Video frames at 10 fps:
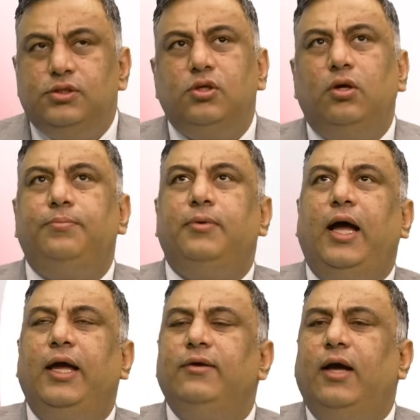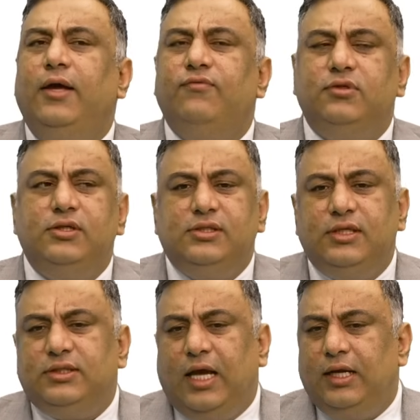So I wouldn't
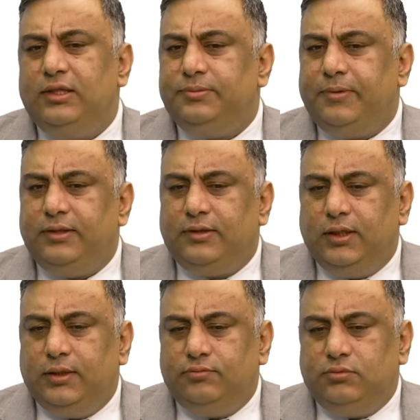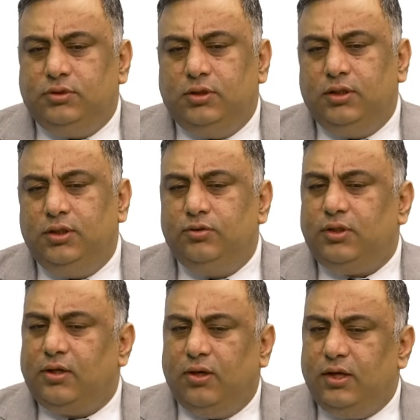say challenge, but the new
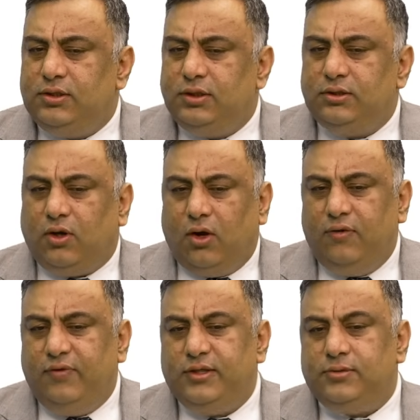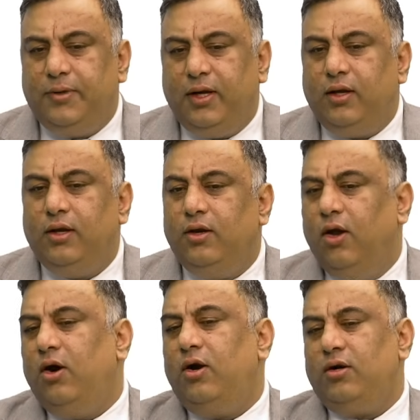technologies always bring in
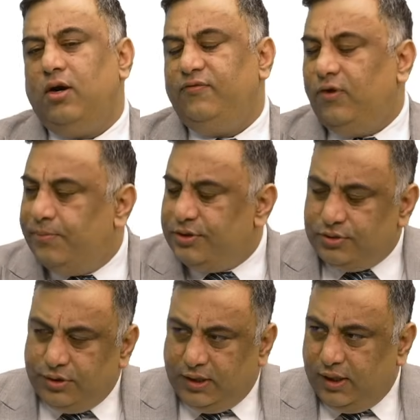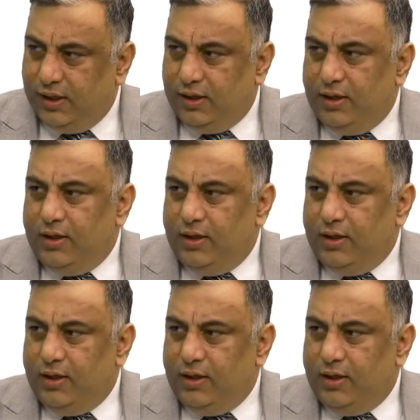lot of opportunity.